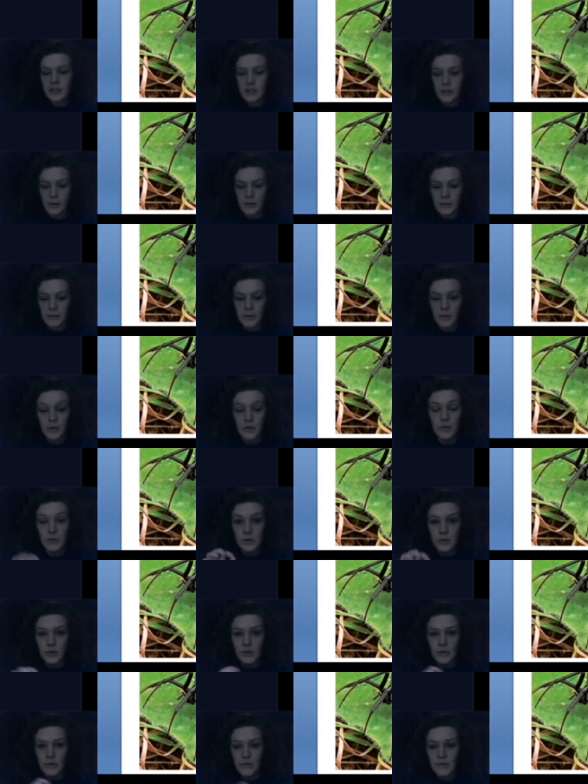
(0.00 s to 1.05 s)
So, those
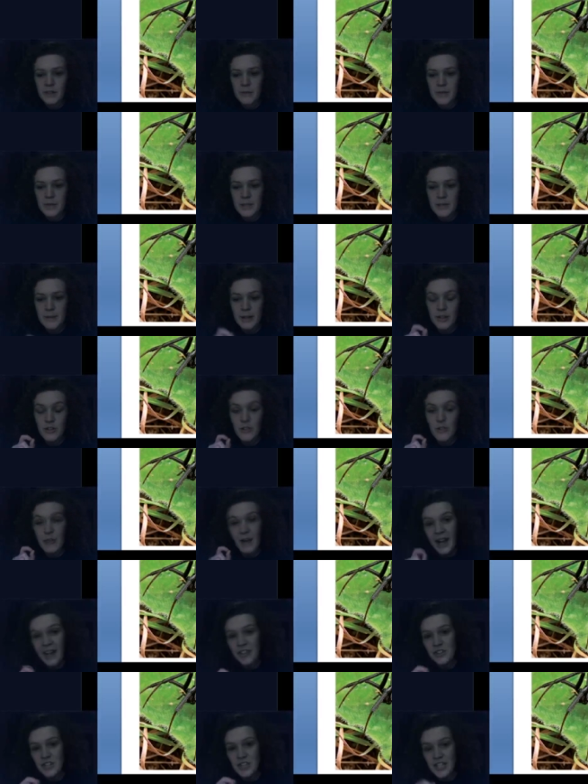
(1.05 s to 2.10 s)
are two venomous spiders
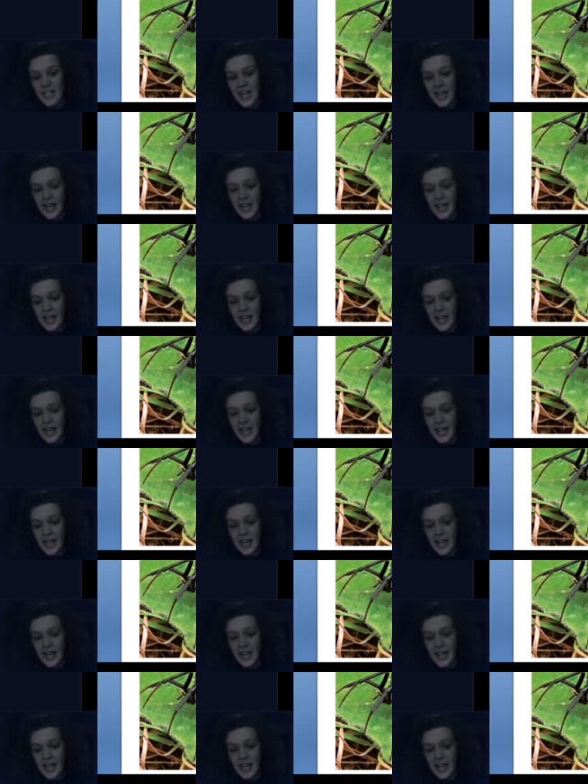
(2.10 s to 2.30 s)
who actually